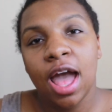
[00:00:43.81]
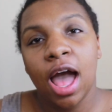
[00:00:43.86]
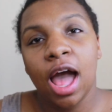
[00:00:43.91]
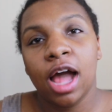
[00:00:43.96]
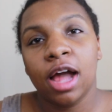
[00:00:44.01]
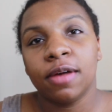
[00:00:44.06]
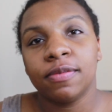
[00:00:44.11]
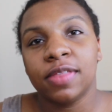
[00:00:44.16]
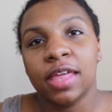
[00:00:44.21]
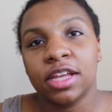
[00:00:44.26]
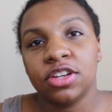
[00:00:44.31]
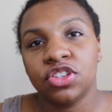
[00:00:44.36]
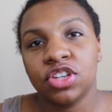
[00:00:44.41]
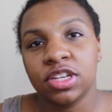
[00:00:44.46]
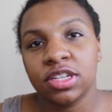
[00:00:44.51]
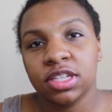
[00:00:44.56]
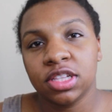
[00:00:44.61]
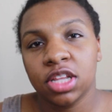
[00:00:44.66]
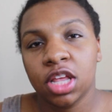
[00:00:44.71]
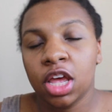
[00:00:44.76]
that
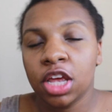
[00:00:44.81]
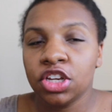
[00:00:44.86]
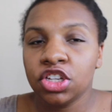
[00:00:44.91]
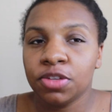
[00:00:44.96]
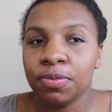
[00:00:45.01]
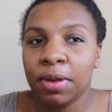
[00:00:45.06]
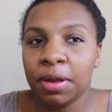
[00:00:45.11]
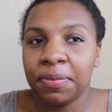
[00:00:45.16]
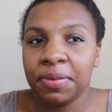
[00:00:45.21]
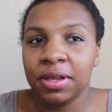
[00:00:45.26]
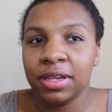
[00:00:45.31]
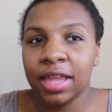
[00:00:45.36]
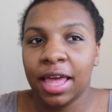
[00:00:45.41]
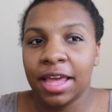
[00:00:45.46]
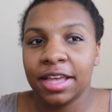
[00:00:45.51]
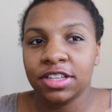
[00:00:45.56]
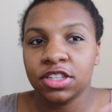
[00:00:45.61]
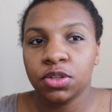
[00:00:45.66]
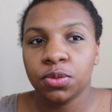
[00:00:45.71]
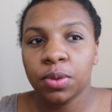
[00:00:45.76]
just launched maybe
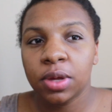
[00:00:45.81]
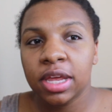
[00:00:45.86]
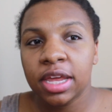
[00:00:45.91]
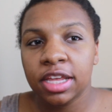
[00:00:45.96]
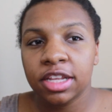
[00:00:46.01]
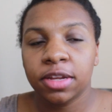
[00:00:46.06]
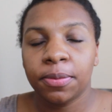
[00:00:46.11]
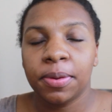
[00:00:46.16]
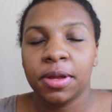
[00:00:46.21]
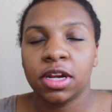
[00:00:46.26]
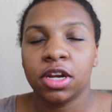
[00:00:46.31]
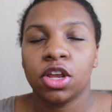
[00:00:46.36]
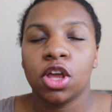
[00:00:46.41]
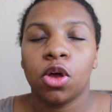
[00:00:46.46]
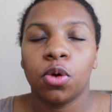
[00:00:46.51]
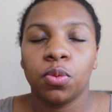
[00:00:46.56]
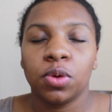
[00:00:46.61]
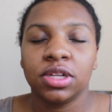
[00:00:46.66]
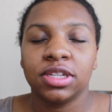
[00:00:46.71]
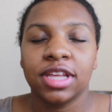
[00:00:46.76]
last week, depending
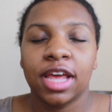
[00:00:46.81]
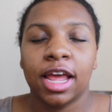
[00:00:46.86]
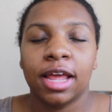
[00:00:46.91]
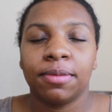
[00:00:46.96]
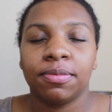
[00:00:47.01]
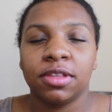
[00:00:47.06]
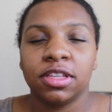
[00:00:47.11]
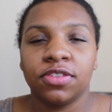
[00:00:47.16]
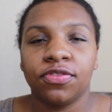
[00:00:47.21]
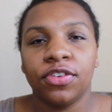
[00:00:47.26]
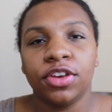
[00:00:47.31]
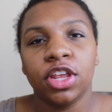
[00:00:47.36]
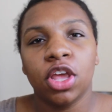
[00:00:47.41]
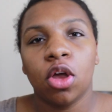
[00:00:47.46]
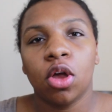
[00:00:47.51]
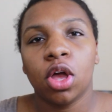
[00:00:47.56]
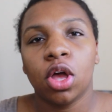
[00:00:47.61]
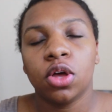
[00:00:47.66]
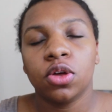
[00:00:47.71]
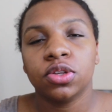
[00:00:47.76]
on what time this
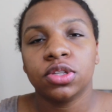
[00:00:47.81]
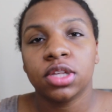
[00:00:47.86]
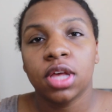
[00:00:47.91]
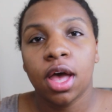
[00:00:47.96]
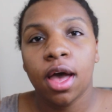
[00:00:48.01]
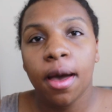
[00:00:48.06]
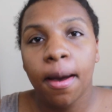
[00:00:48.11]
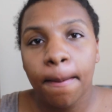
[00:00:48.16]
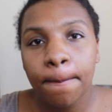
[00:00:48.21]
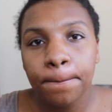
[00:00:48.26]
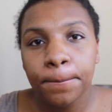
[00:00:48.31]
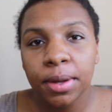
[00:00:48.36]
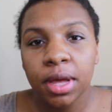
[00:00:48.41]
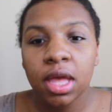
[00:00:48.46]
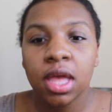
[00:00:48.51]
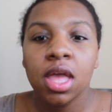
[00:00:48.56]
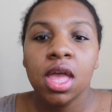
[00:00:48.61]
video goes up.